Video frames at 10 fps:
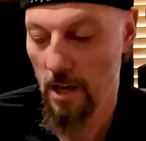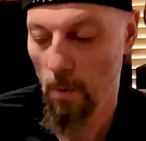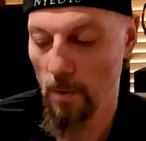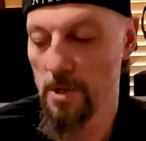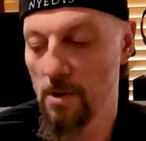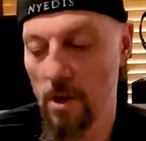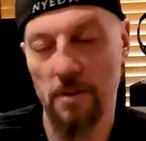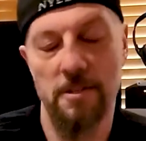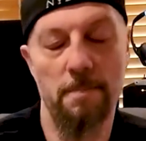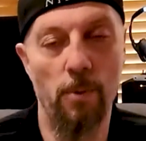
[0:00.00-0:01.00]
When you call
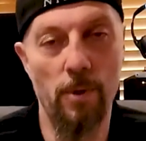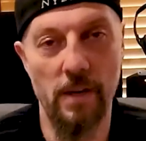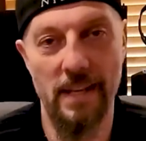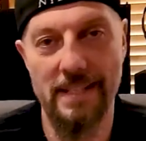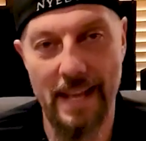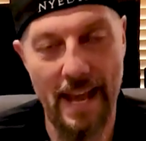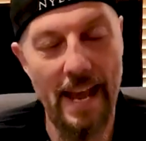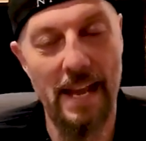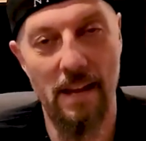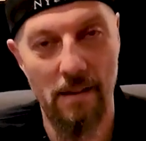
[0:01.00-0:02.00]
support and say,
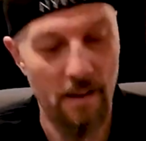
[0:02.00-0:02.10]
hey,